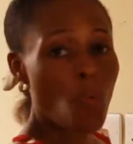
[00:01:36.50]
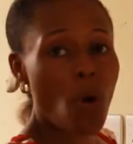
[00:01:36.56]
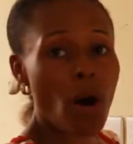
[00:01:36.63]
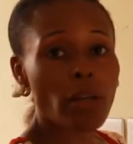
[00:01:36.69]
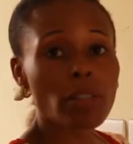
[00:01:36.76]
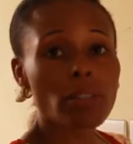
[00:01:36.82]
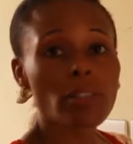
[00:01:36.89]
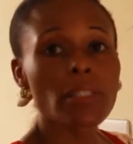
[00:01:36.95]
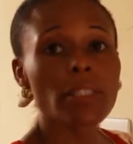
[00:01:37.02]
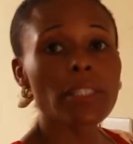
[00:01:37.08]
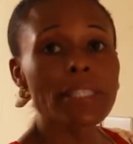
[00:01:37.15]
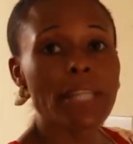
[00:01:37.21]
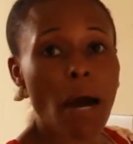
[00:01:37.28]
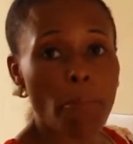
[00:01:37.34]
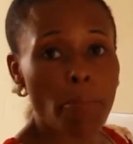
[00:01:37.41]
one
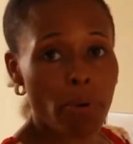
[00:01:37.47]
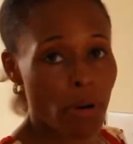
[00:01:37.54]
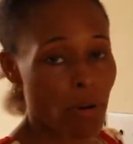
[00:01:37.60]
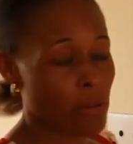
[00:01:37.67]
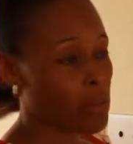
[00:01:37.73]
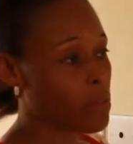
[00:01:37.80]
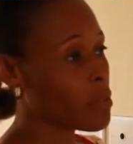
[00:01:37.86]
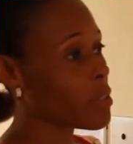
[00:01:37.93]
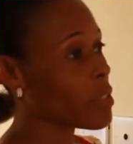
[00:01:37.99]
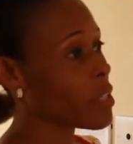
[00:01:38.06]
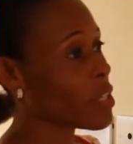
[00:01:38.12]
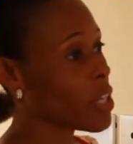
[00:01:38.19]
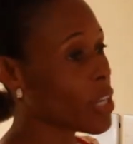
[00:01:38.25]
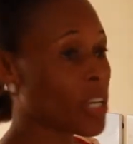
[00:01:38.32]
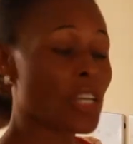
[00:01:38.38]
number.
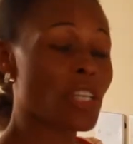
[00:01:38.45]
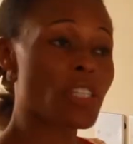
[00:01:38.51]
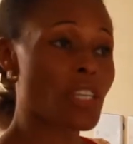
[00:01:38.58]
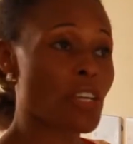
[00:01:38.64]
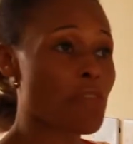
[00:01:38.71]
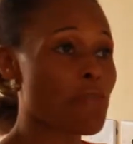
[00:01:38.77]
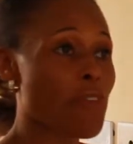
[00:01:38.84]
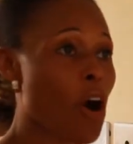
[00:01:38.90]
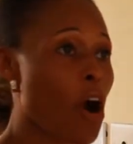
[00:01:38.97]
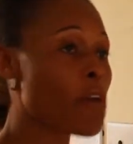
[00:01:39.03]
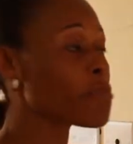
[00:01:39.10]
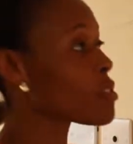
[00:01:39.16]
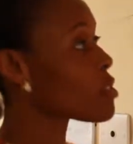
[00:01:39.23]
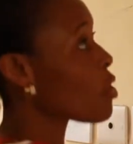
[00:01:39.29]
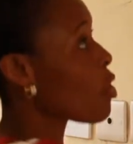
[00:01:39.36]
It
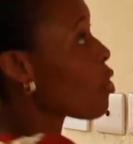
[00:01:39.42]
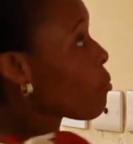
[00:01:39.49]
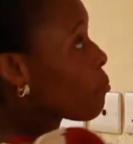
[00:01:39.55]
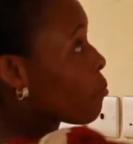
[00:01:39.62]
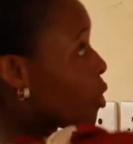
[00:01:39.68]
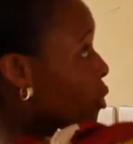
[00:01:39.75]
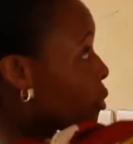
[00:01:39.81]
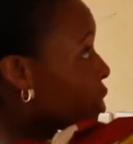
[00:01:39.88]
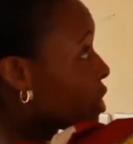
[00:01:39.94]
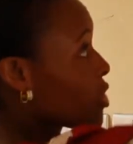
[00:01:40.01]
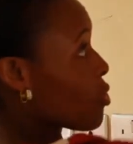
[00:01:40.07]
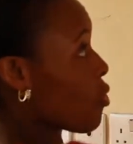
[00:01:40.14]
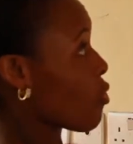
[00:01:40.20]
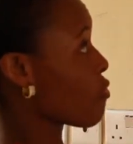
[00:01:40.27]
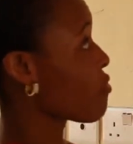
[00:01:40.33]
involves
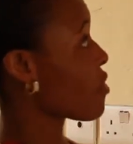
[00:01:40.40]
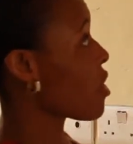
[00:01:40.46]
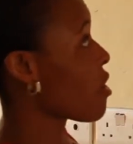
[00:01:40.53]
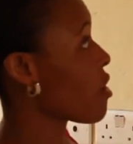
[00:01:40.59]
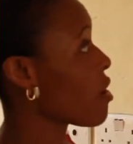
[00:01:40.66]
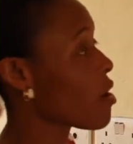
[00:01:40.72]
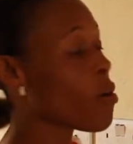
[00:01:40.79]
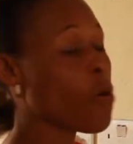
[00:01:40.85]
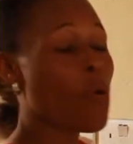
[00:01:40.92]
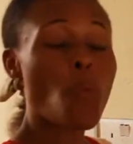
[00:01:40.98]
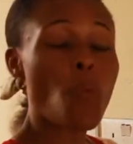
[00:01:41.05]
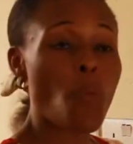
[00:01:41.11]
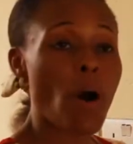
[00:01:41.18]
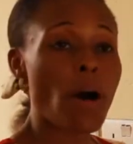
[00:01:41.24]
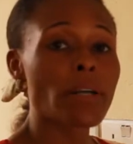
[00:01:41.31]
borrowing over
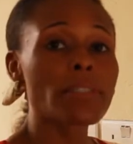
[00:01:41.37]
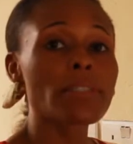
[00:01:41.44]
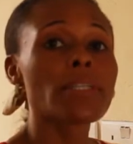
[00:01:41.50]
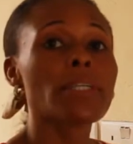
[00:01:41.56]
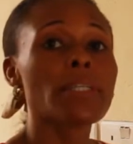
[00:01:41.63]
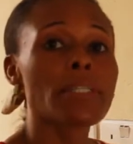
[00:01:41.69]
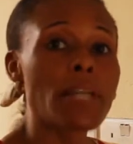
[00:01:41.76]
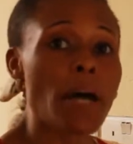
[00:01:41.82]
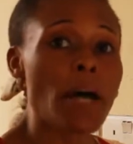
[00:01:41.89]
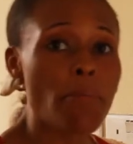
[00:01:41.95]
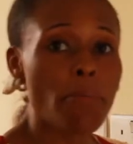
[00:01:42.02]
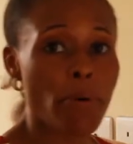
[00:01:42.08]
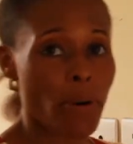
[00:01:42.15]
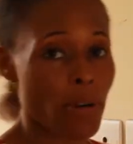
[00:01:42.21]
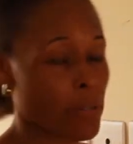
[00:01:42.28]
one
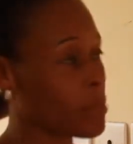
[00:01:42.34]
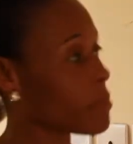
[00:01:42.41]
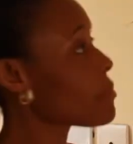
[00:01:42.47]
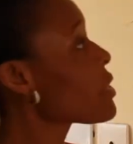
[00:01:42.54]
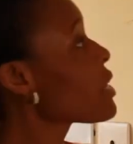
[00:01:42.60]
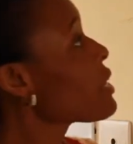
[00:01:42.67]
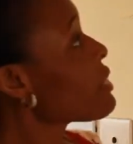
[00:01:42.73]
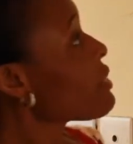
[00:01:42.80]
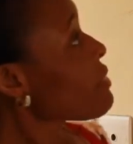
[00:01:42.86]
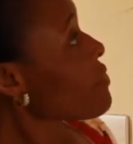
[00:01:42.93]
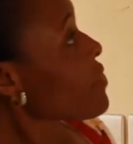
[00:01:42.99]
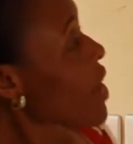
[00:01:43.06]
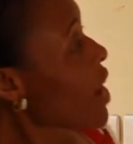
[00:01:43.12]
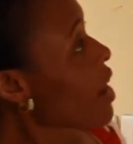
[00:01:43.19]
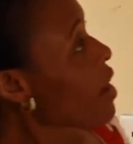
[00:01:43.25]
number.
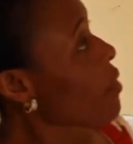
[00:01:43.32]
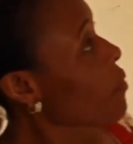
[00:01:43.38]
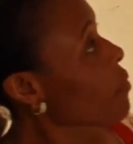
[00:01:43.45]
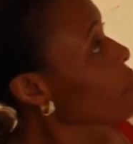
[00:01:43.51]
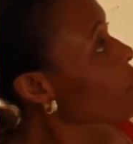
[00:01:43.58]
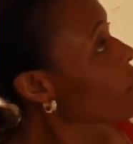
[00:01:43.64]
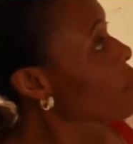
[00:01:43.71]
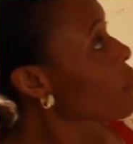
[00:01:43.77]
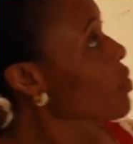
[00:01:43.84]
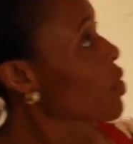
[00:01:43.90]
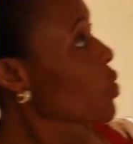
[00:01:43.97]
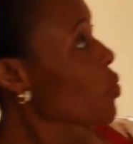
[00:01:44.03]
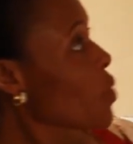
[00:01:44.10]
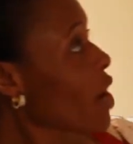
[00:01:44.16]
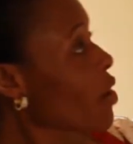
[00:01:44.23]
Now,
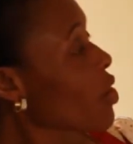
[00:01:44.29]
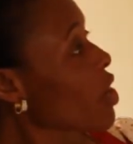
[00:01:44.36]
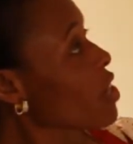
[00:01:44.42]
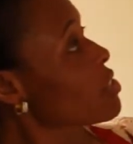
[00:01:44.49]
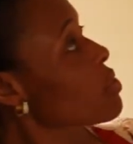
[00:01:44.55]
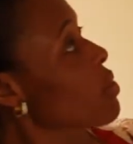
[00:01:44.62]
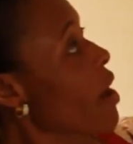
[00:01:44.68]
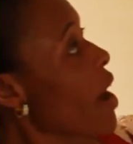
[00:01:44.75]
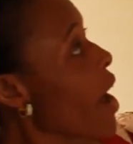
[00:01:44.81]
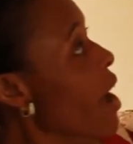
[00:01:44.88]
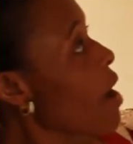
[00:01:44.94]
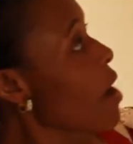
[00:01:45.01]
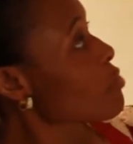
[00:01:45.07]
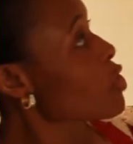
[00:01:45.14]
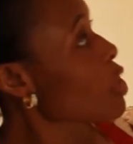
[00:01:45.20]
we are going
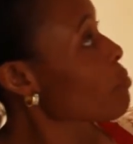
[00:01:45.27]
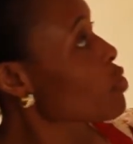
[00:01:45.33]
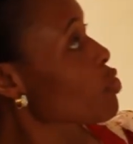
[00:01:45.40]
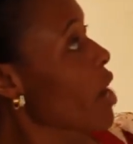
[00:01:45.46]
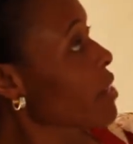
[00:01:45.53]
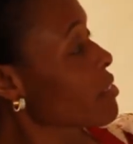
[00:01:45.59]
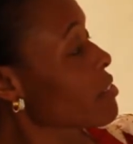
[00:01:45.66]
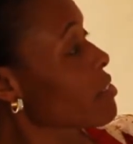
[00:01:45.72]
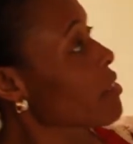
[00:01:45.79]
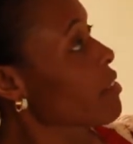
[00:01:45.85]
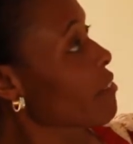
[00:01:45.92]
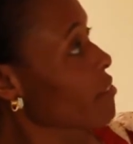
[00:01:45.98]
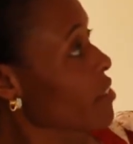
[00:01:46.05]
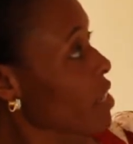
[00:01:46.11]
to subtract